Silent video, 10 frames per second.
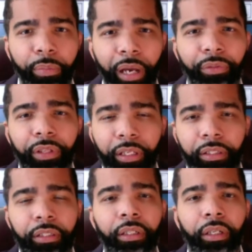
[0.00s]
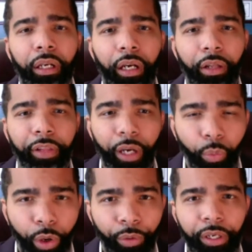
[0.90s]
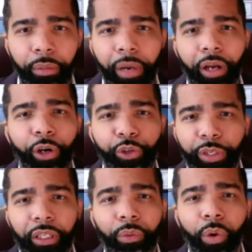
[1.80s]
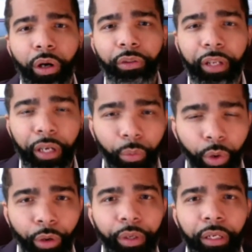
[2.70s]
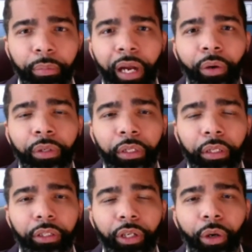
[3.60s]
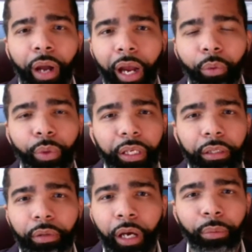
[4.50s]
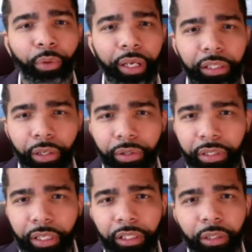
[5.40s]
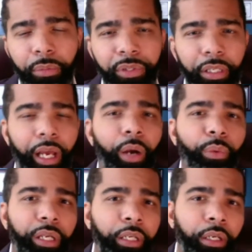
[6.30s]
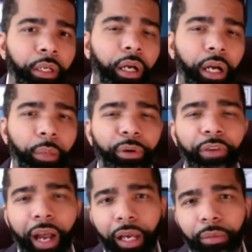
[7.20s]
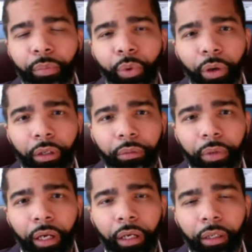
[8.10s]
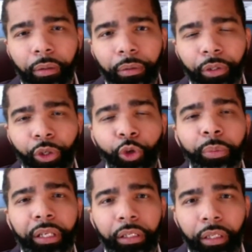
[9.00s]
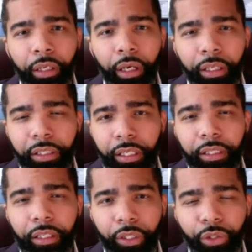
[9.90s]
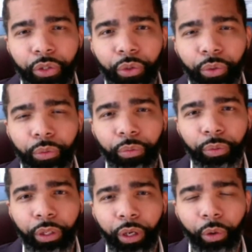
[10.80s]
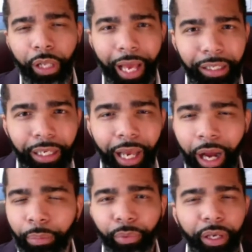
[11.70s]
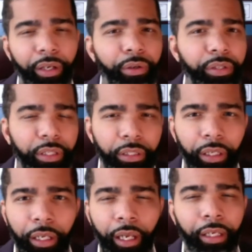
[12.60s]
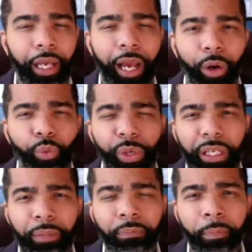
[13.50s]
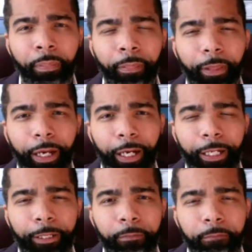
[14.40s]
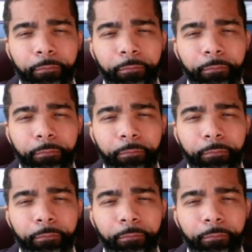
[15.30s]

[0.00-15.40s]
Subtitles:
about this. They are worried about our drinking water. They are worried about, how we upgrade certain systems and how we provide more human assistance to, Class A operators, and how we automate